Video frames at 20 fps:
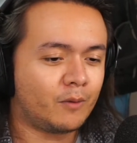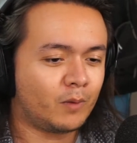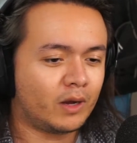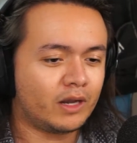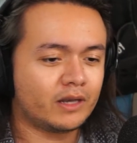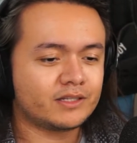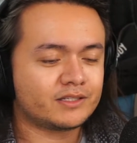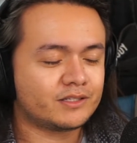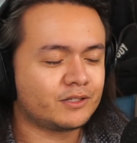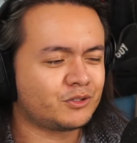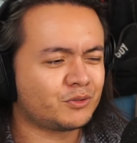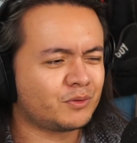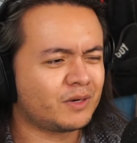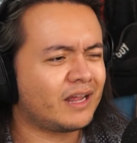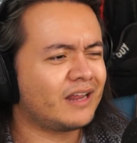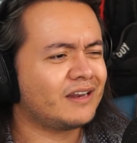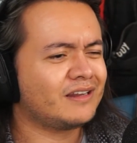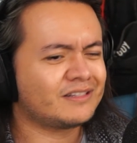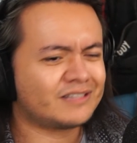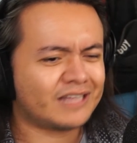while listening to it
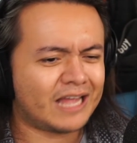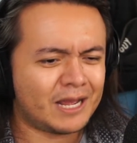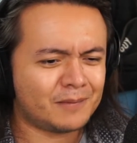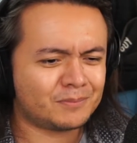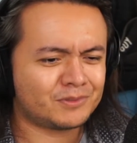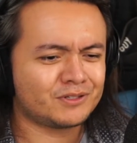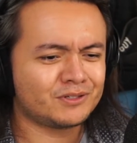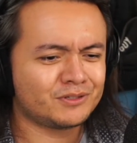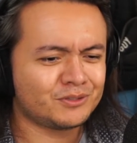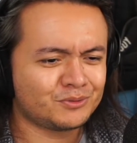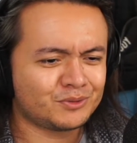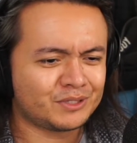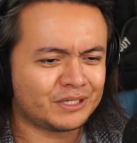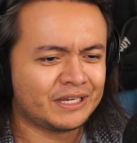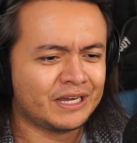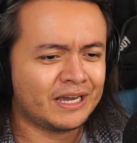and it's absolutely